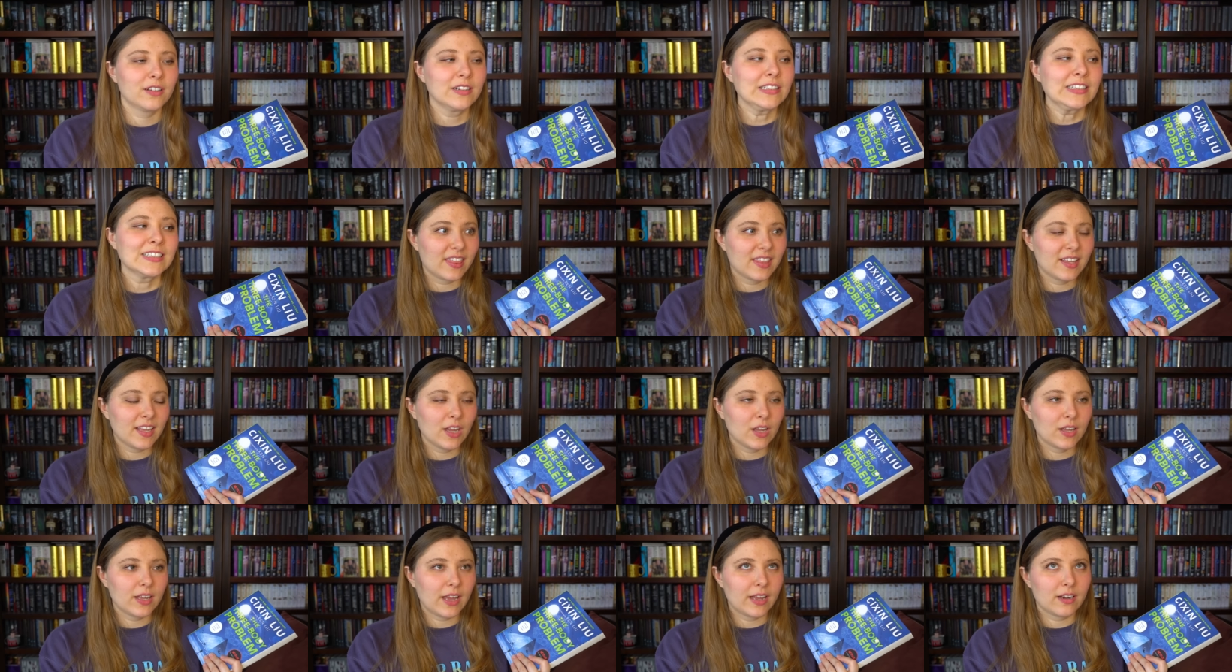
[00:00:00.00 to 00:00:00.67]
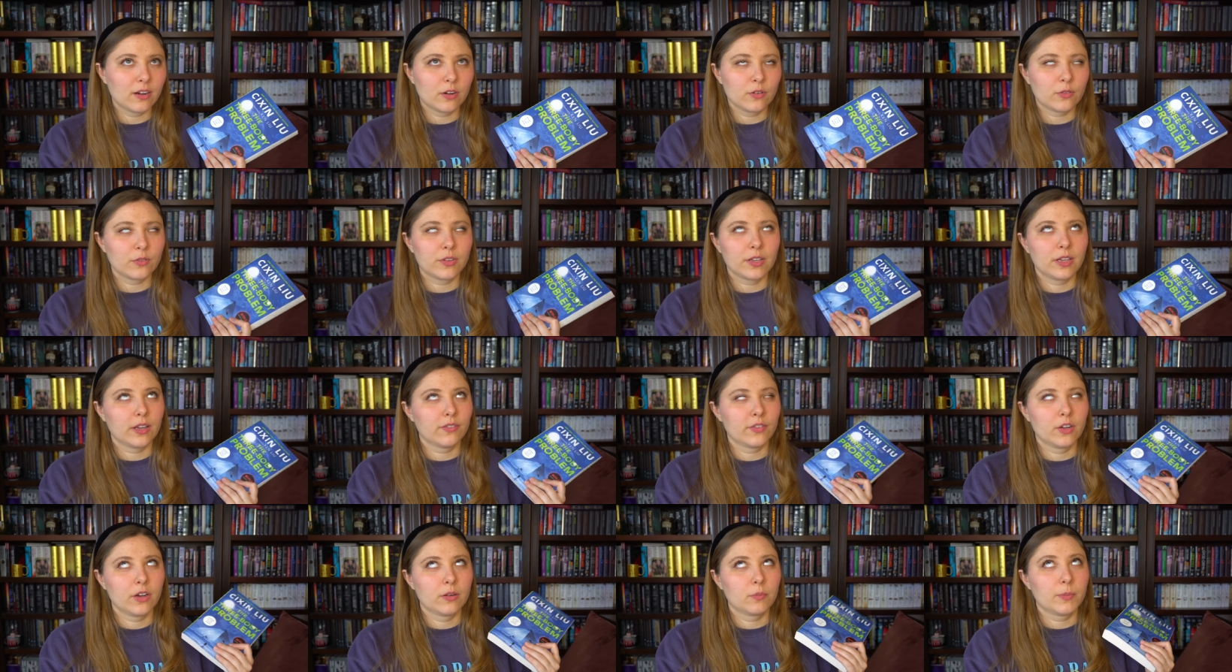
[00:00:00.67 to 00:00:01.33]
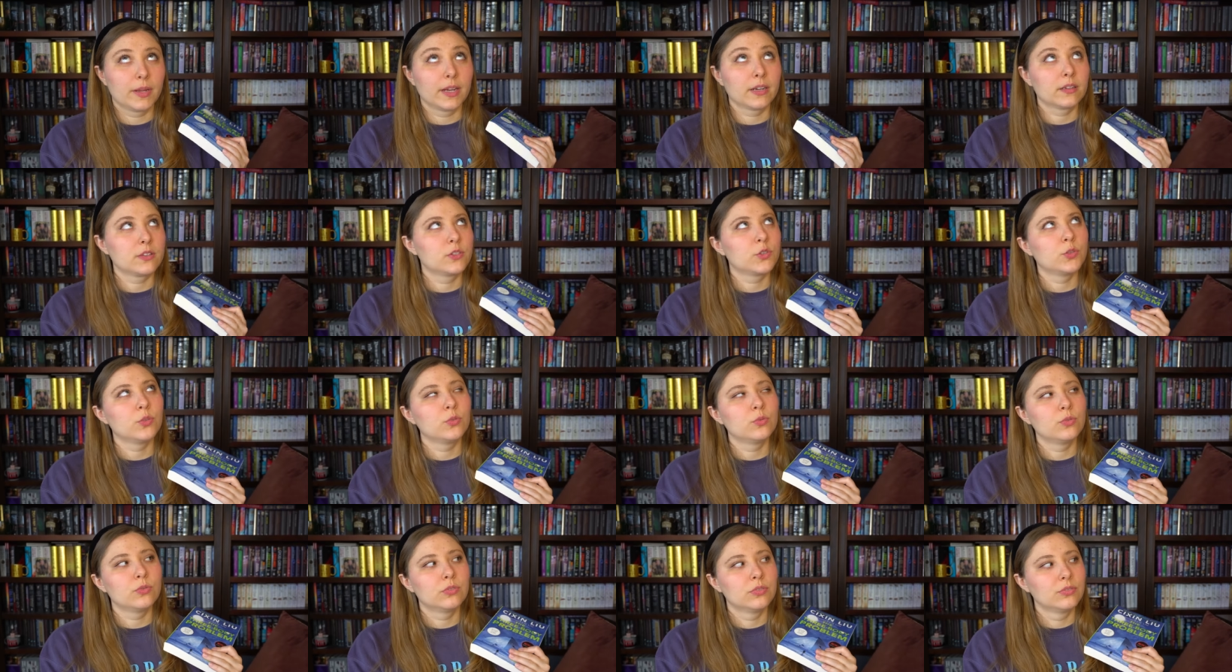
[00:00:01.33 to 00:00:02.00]
I think I don't think I've gone back
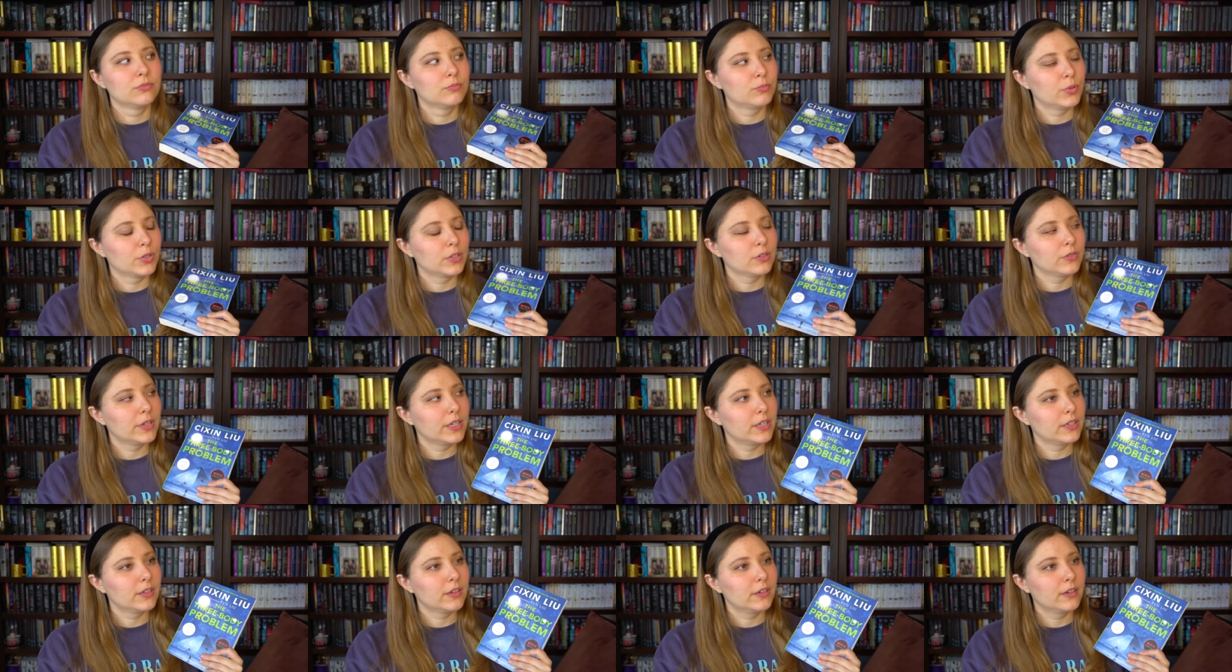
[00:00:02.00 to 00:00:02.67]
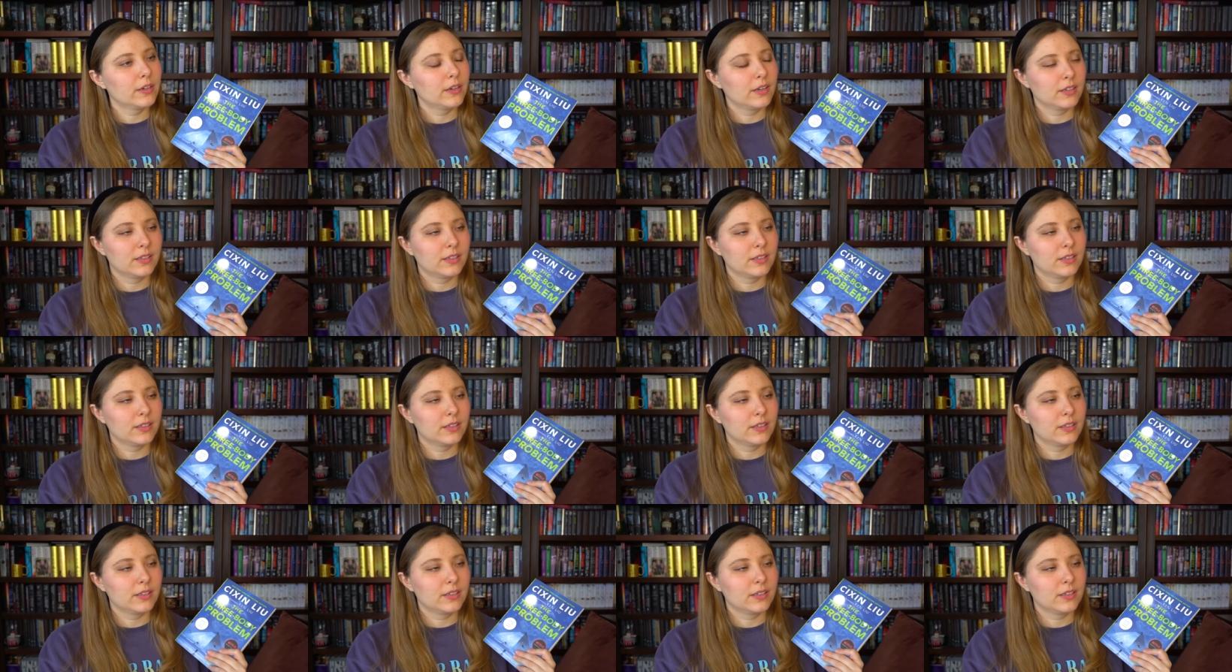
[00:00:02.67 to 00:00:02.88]
to put a rating on it.